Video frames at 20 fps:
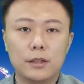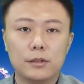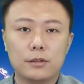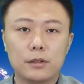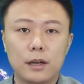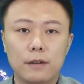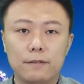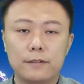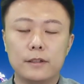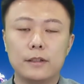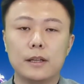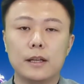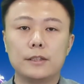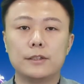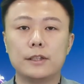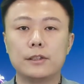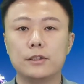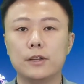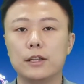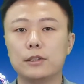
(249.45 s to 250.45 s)
So after
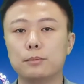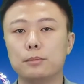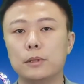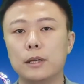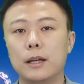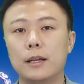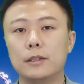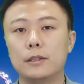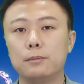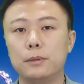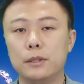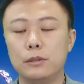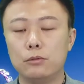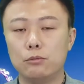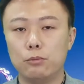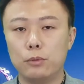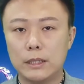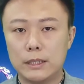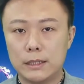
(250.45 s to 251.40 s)
that signature has been